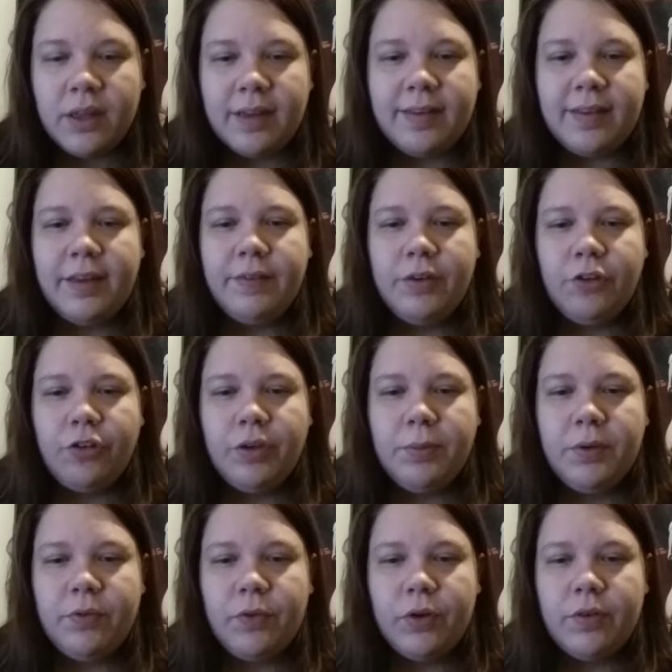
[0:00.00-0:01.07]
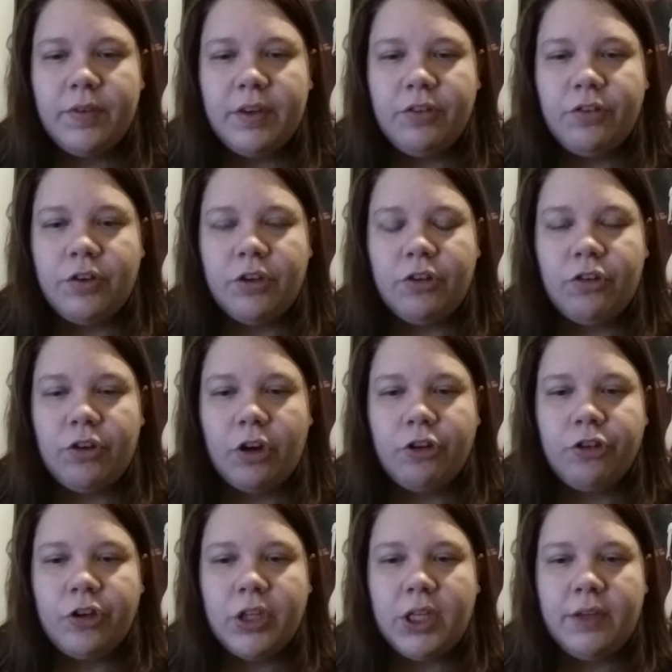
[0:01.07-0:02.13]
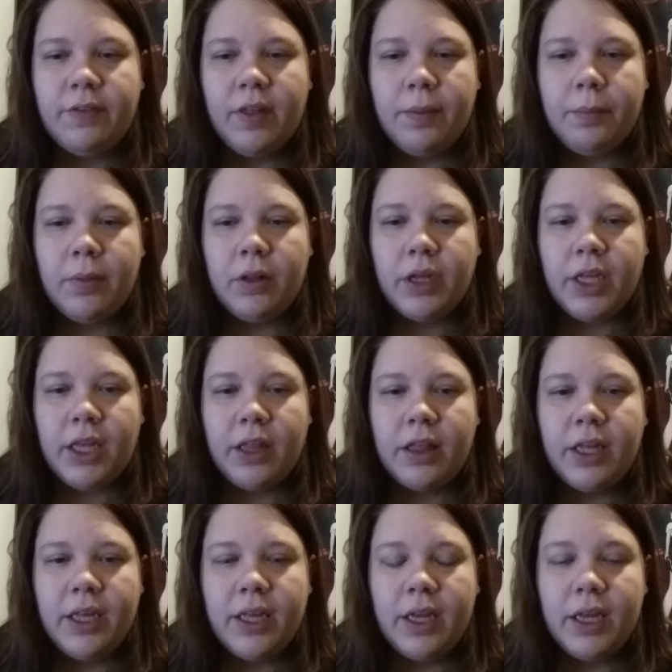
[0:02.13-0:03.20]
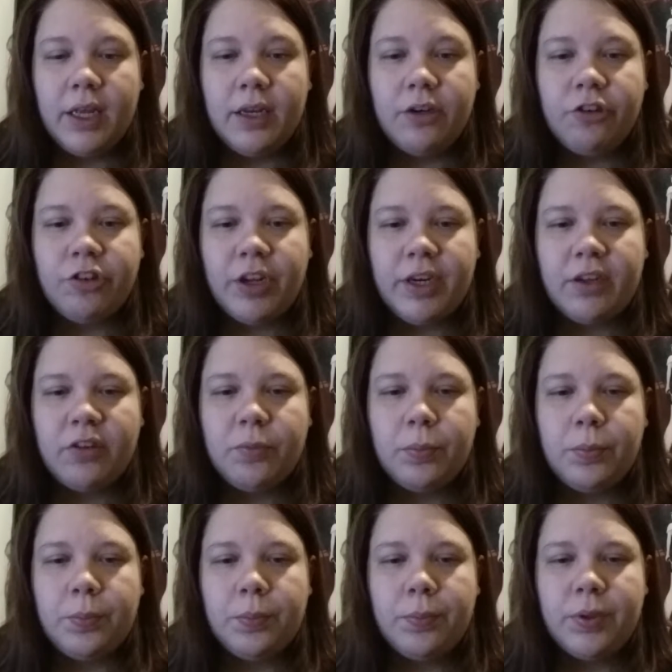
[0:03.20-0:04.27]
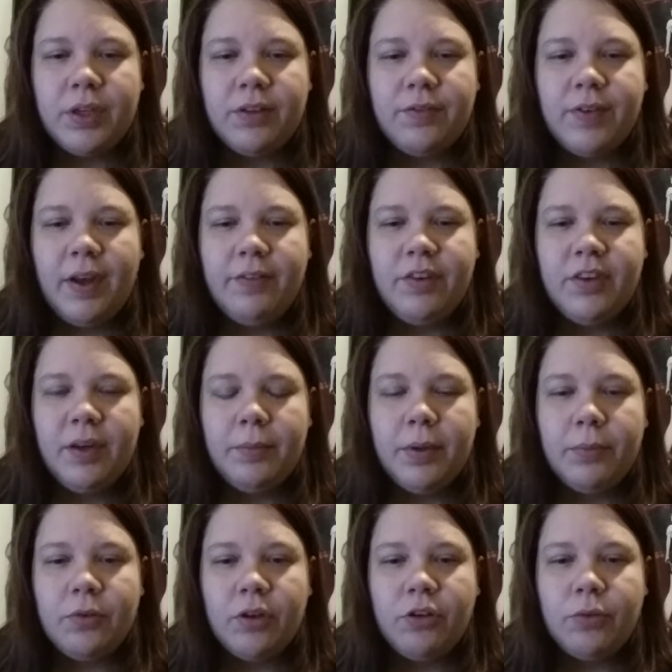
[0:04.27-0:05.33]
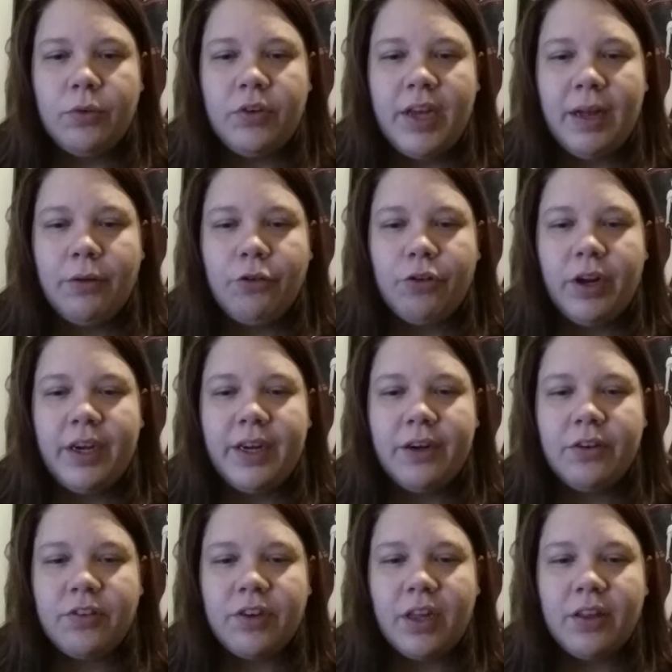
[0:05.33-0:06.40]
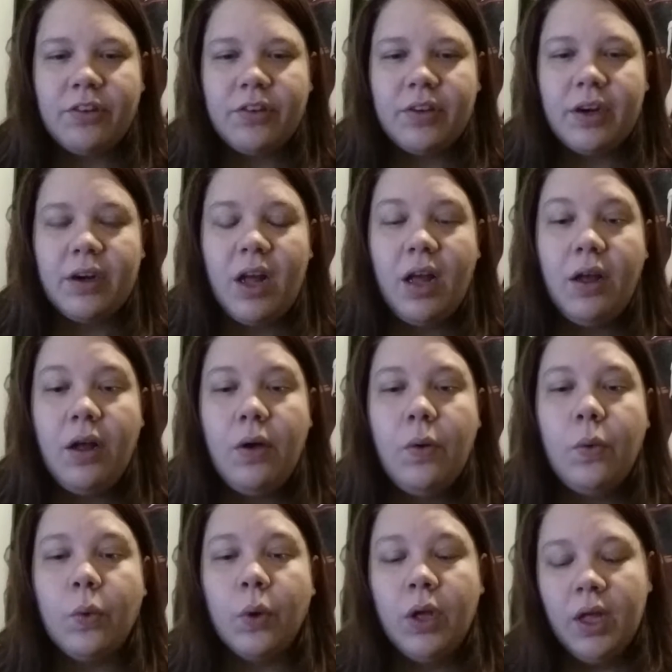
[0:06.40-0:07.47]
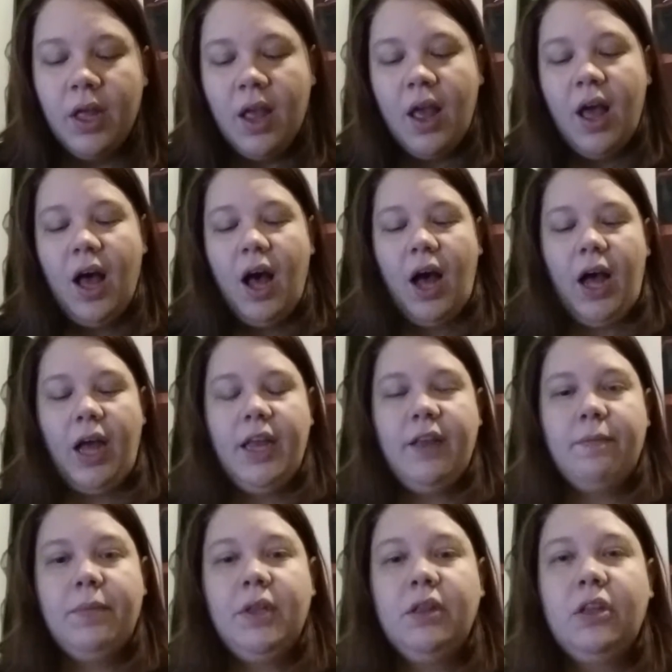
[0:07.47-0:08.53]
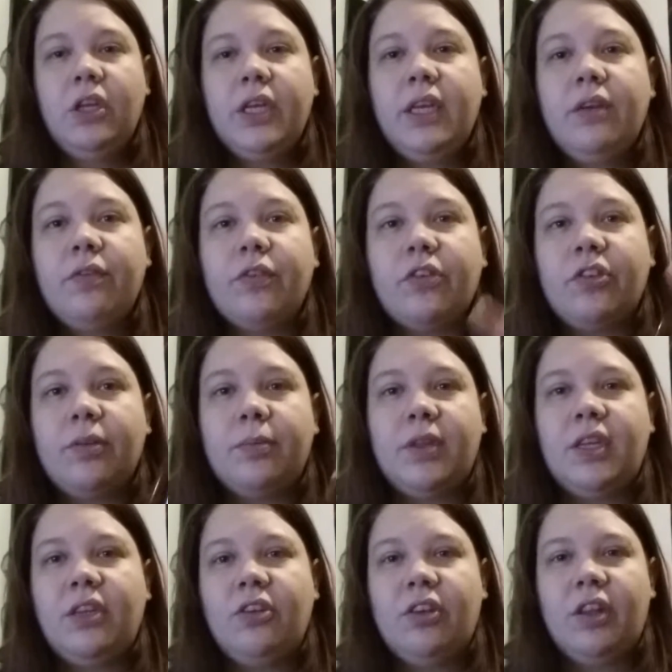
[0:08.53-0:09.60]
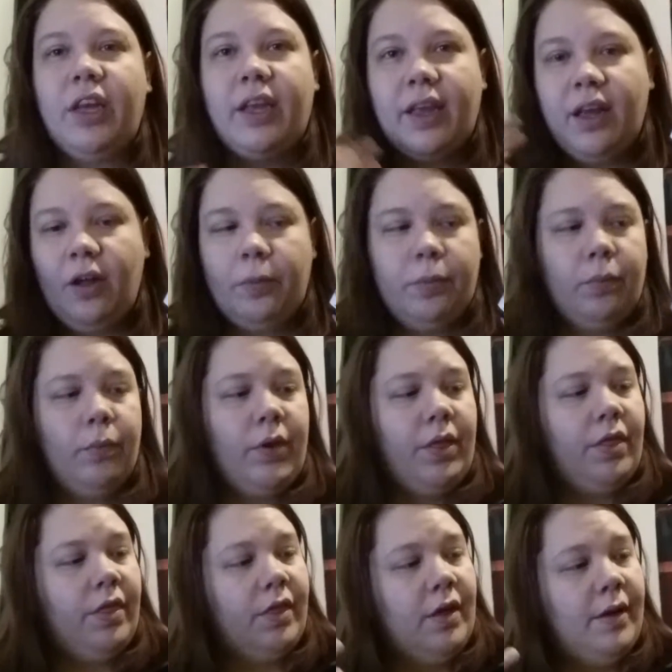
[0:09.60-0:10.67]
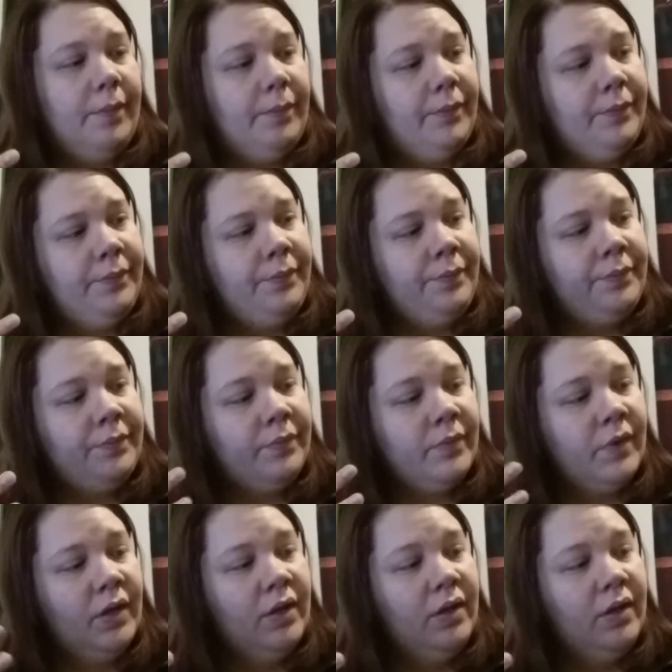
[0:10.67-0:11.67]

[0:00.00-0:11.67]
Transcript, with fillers: this leave-in treatment fortifies strand structure to leave them looking thick and shiny. Spritz 5 to 10 pumps onto a towel, dried hair, and style as desired. Oh! I have been looking for something to like help with um,